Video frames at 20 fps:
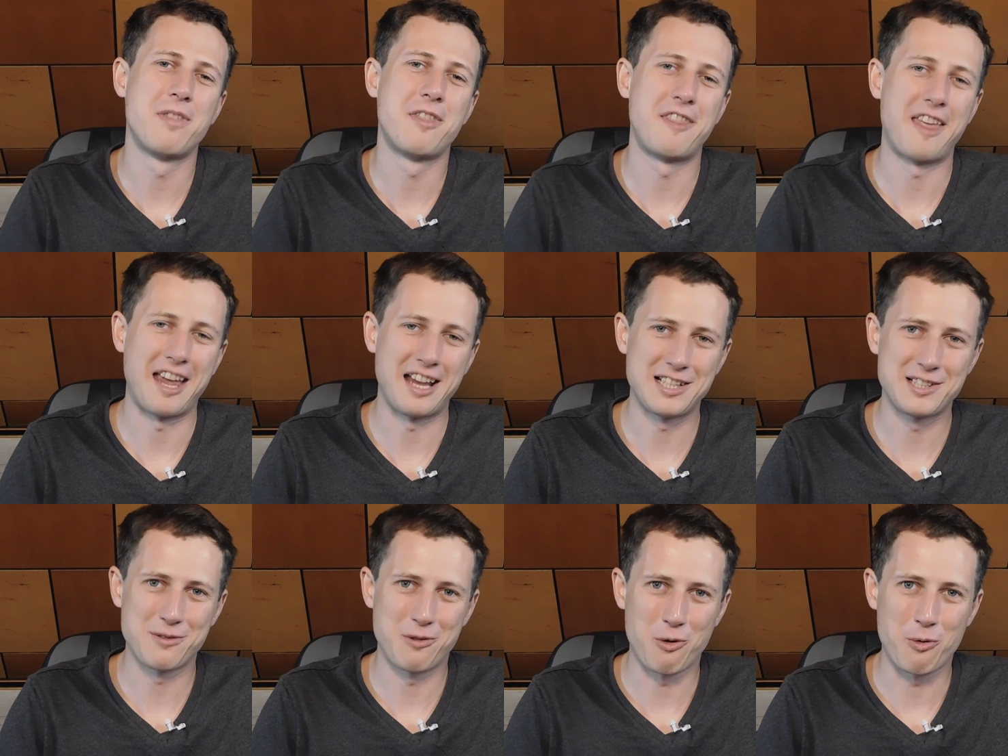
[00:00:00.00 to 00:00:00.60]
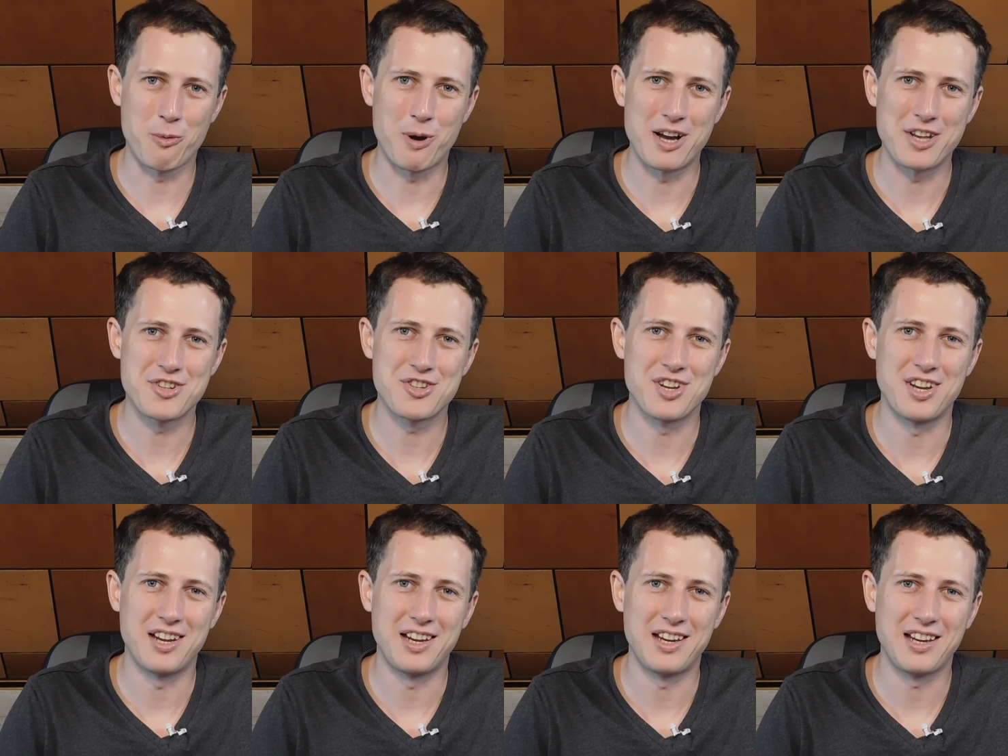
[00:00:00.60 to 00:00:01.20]
Thanks for
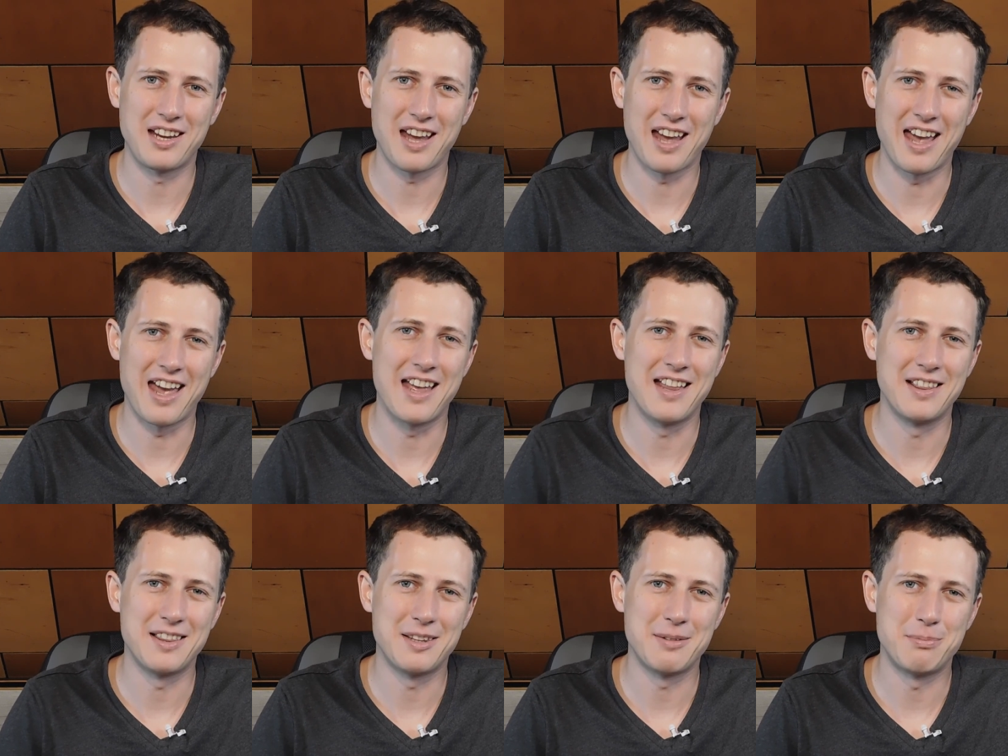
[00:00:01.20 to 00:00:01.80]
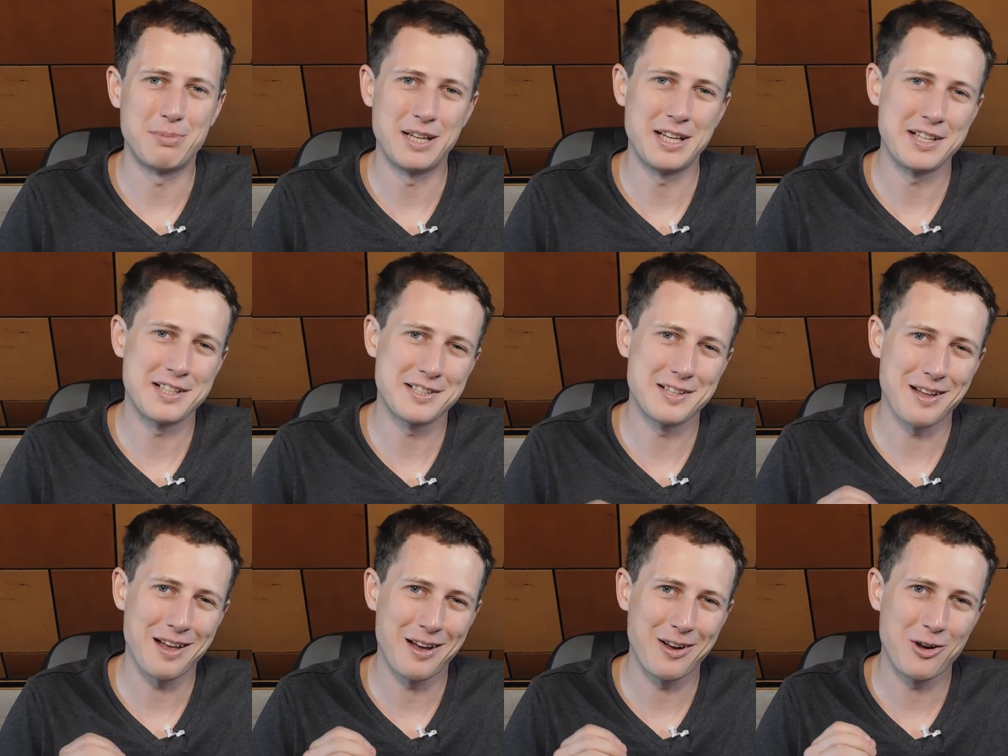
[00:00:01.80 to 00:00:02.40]
watching, and
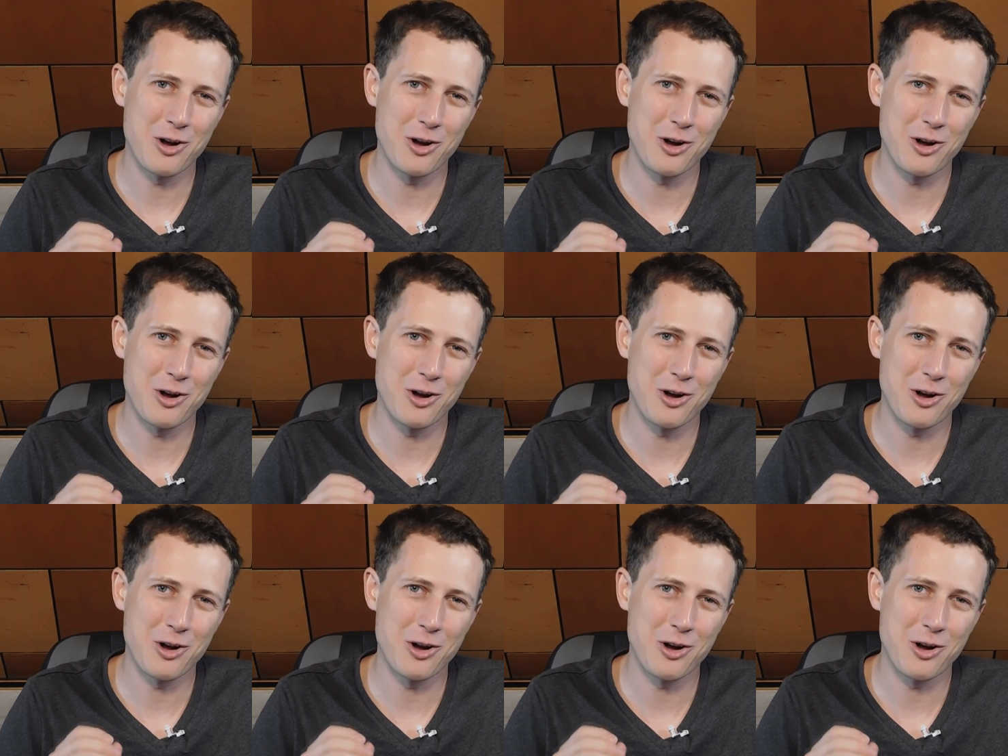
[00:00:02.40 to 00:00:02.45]
please